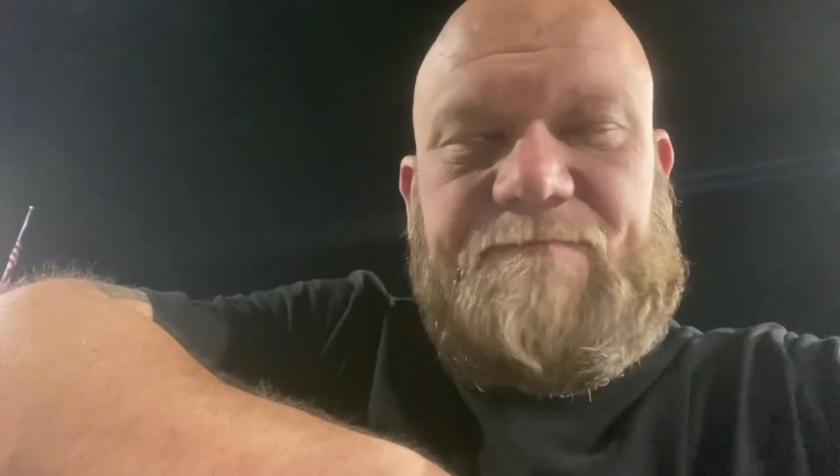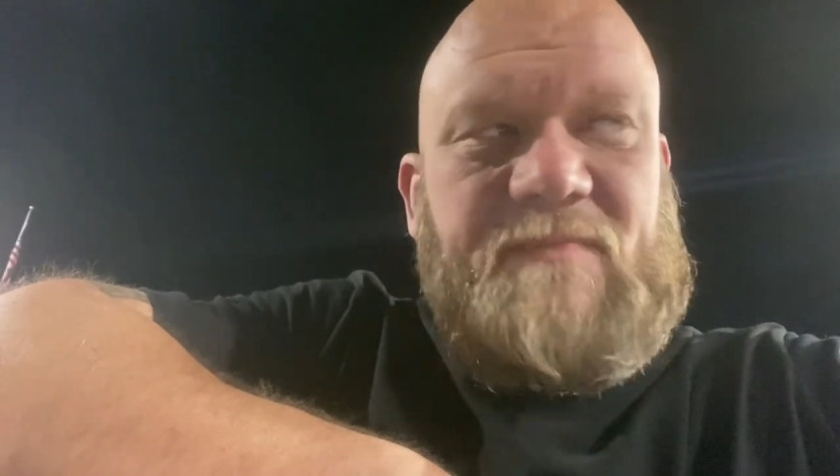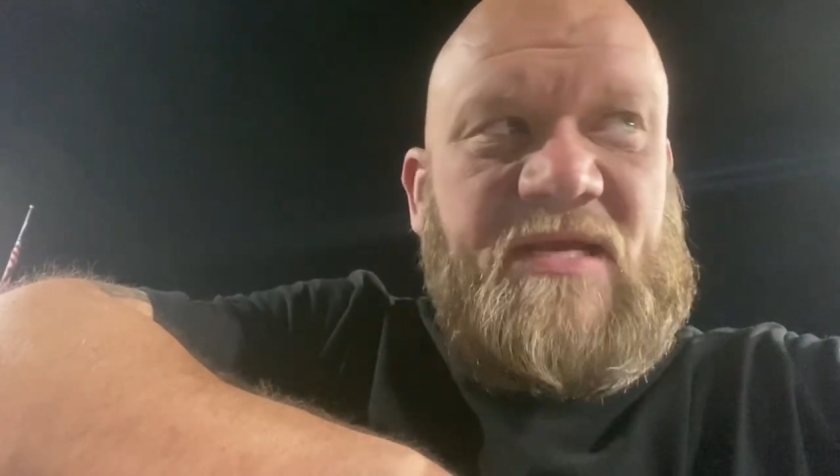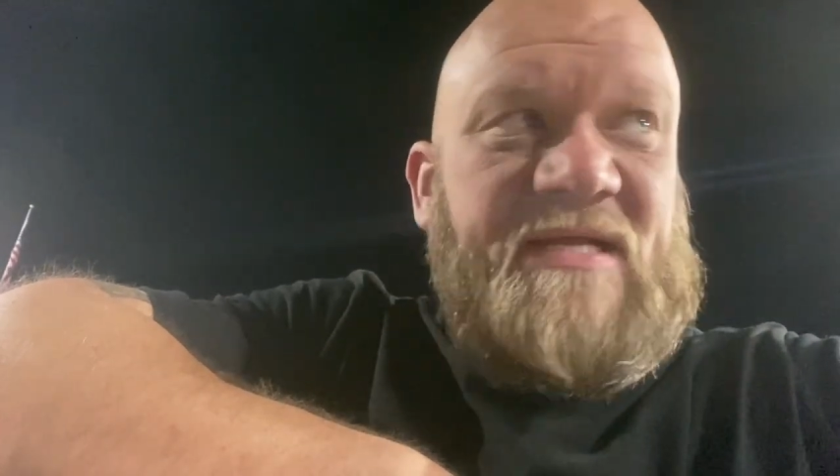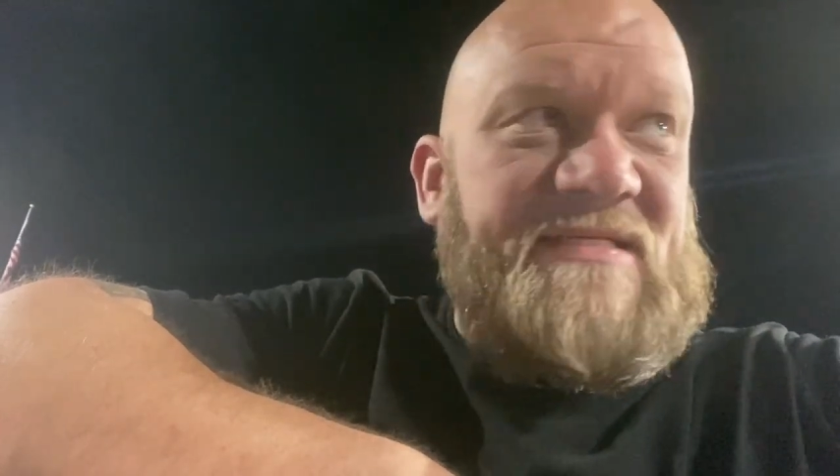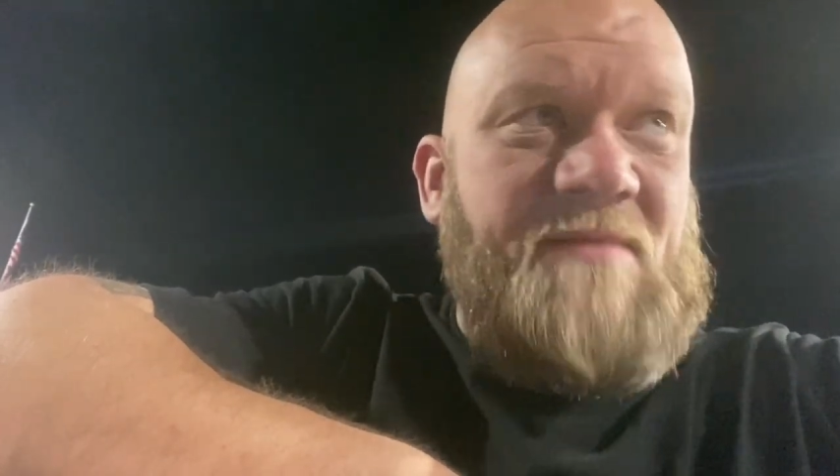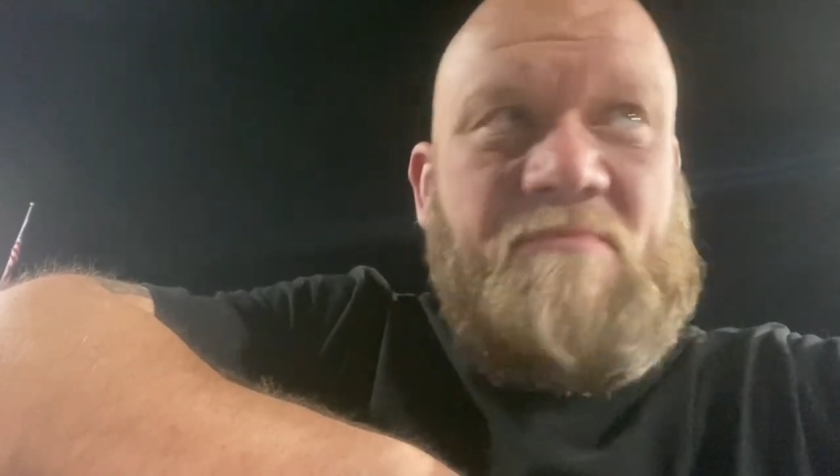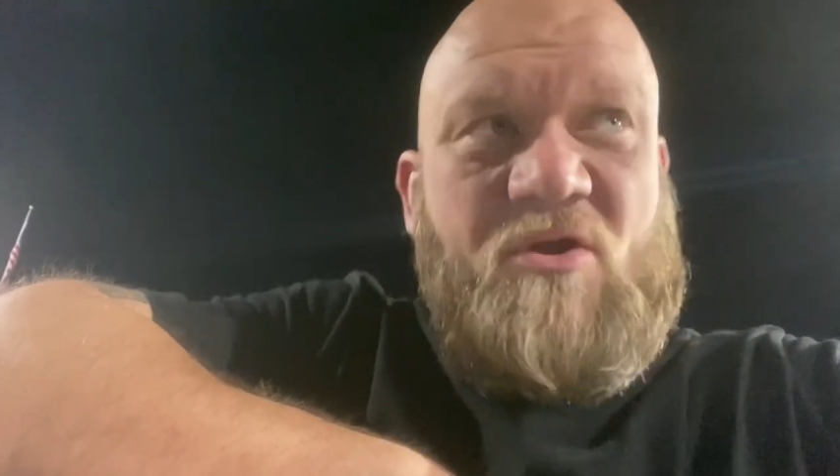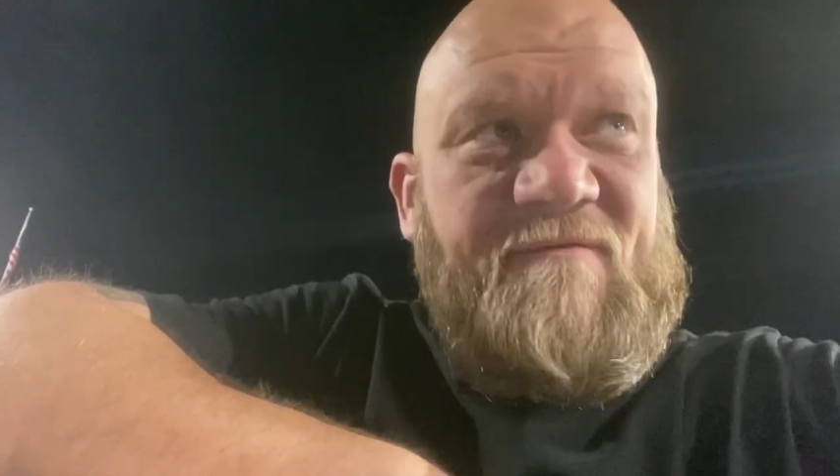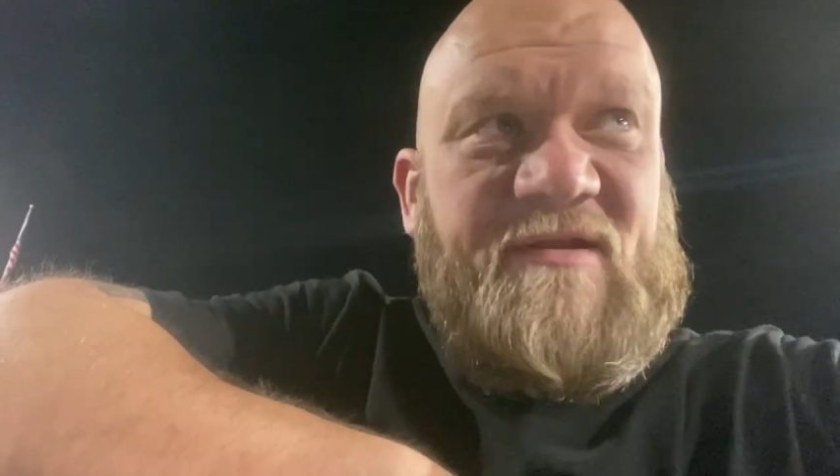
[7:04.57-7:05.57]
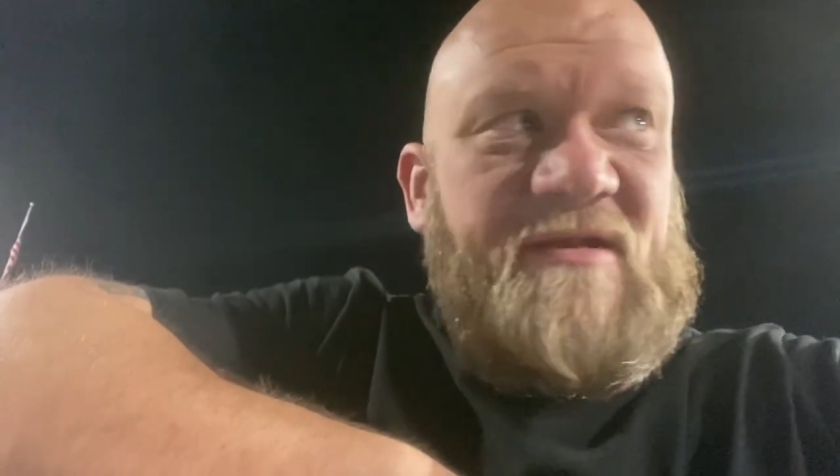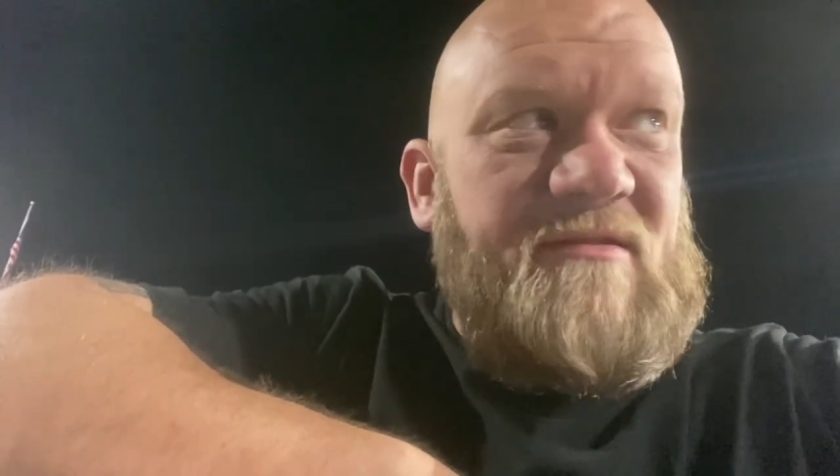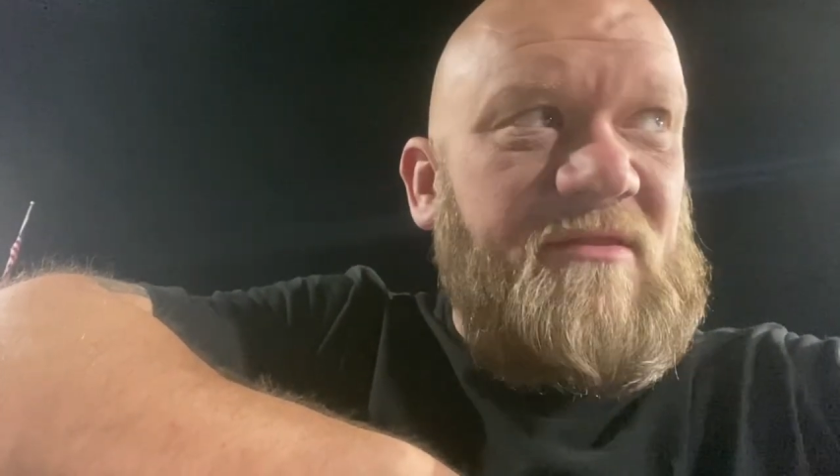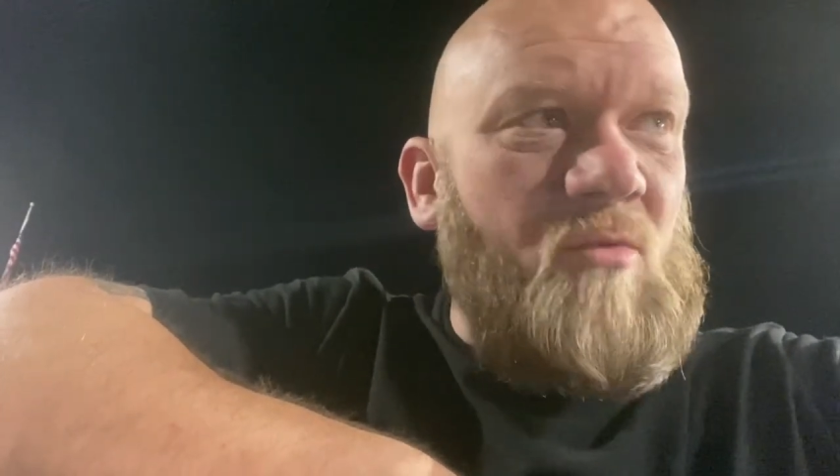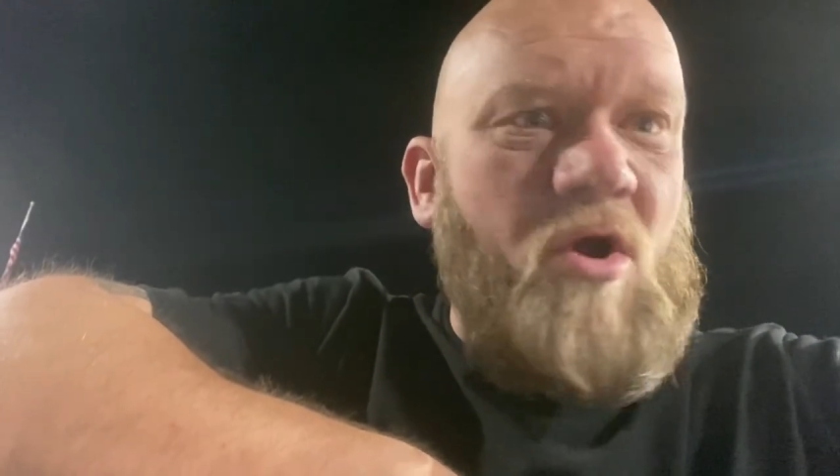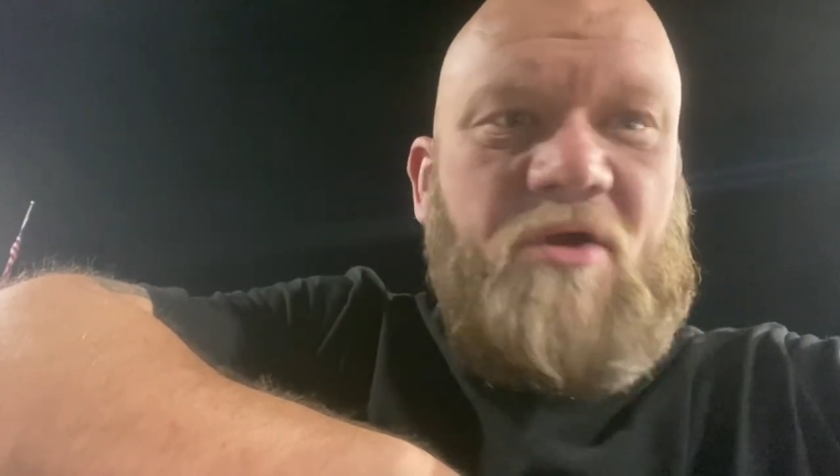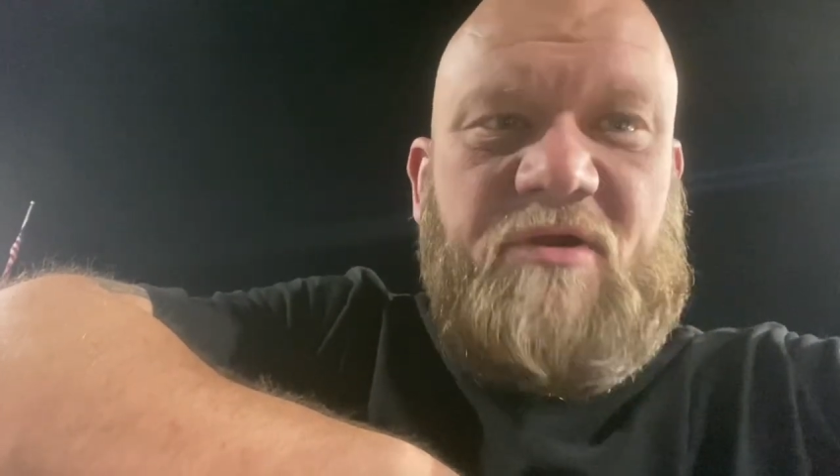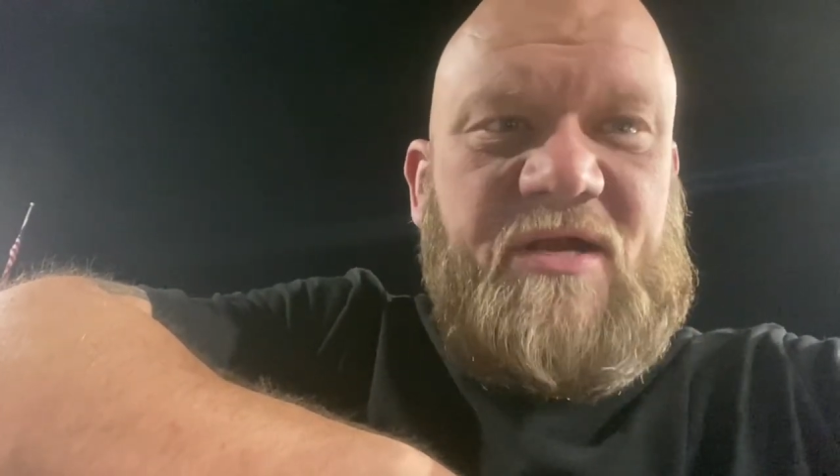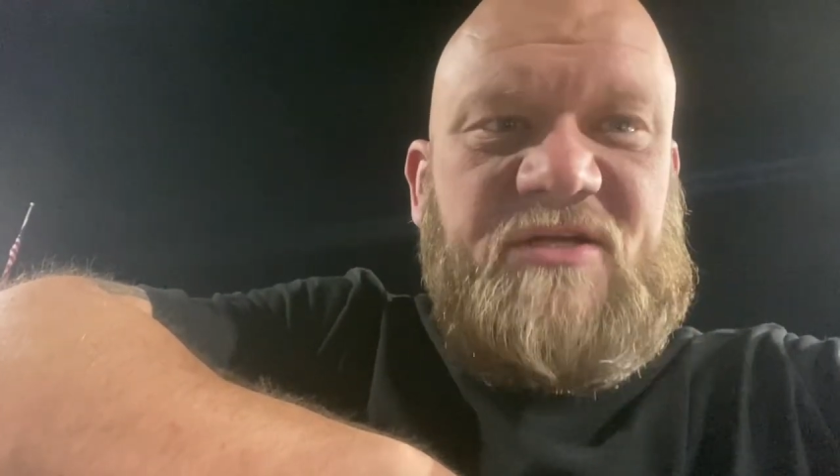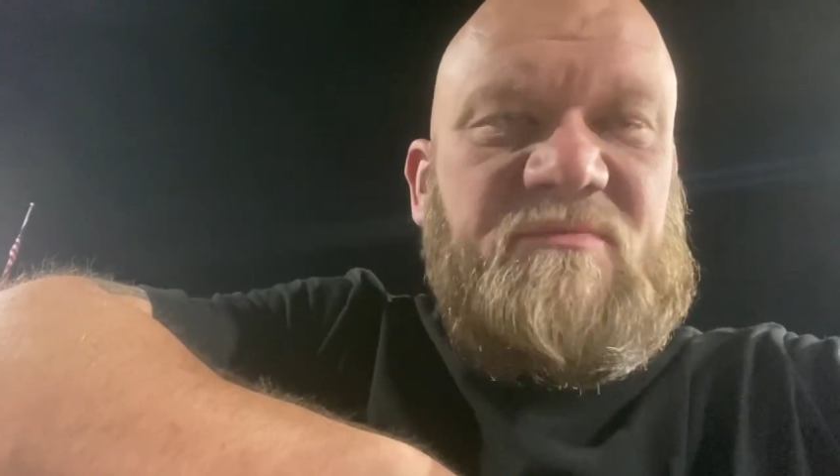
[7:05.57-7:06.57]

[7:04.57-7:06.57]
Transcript: and as I'm moving the water in there is